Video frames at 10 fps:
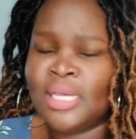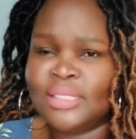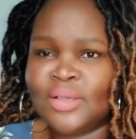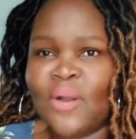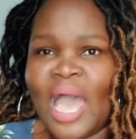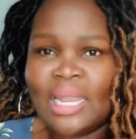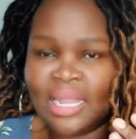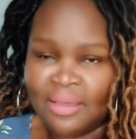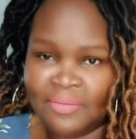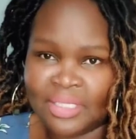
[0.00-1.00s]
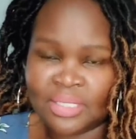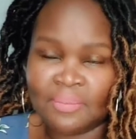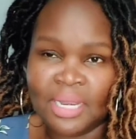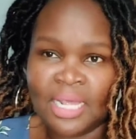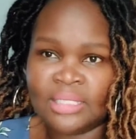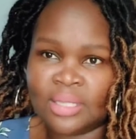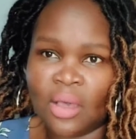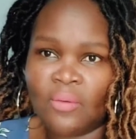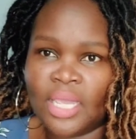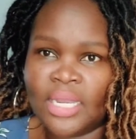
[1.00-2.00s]
So I love this. The minute I
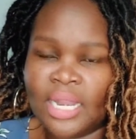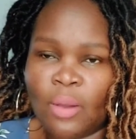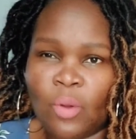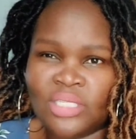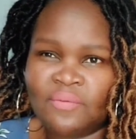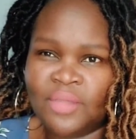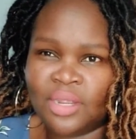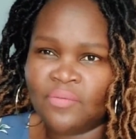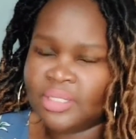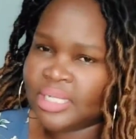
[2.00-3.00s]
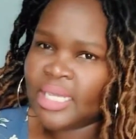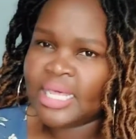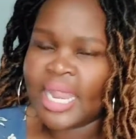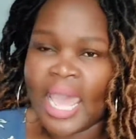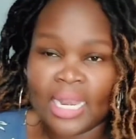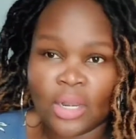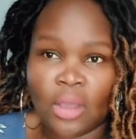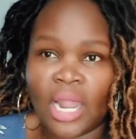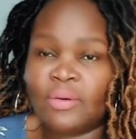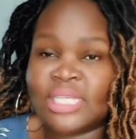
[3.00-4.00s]
saw it and I watched a video of this lady that had it
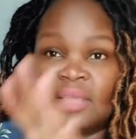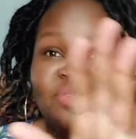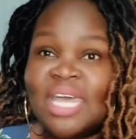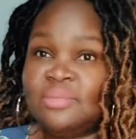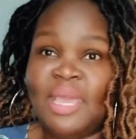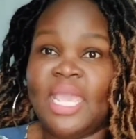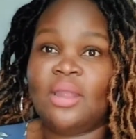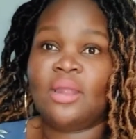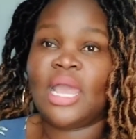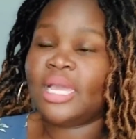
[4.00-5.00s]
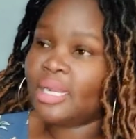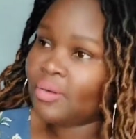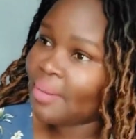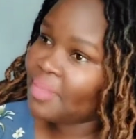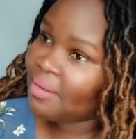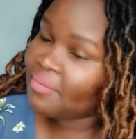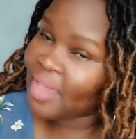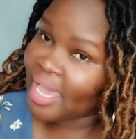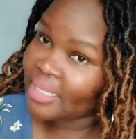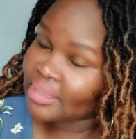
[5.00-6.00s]
on, I was like, that's my hair. I gotta grab that
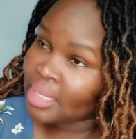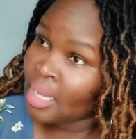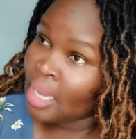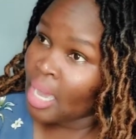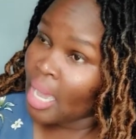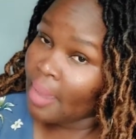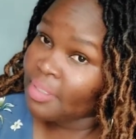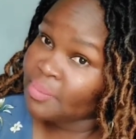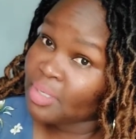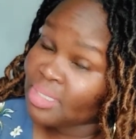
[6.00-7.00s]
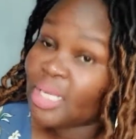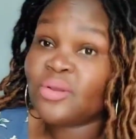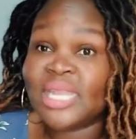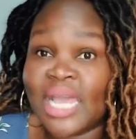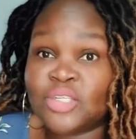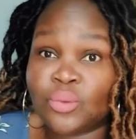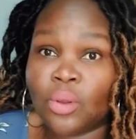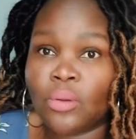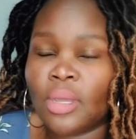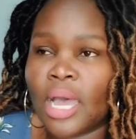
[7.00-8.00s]
fast. It's because they look
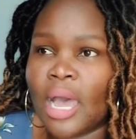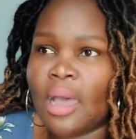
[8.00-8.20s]
natural.